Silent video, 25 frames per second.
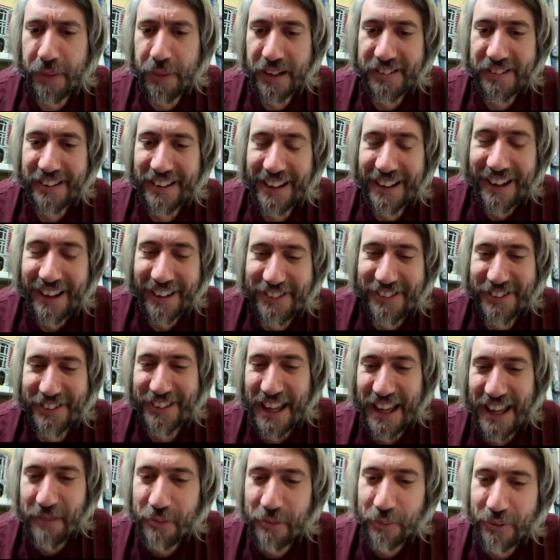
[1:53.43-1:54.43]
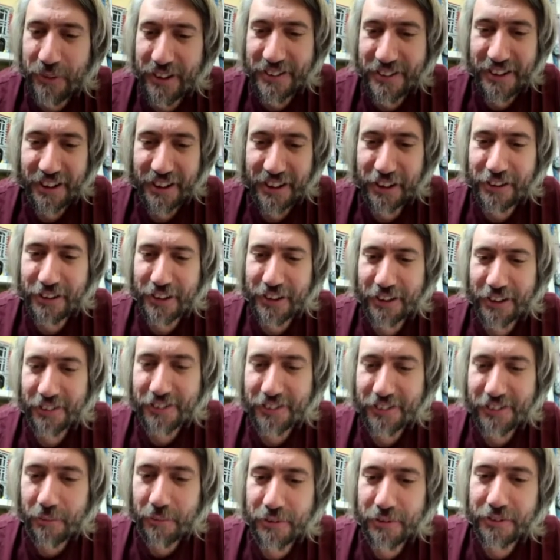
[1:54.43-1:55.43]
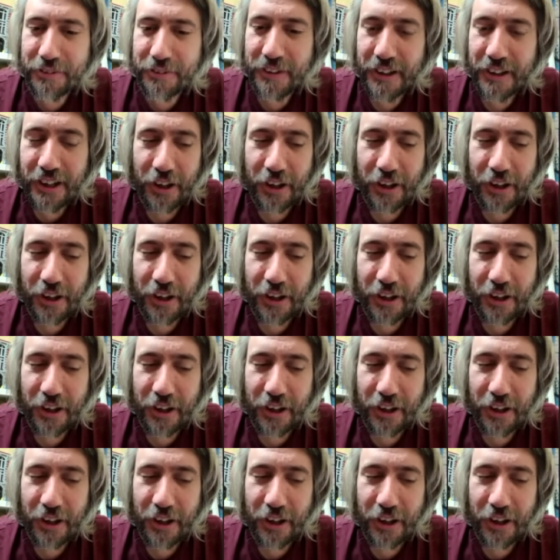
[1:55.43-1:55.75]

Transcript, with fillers: basically i just came up with this kind of concept of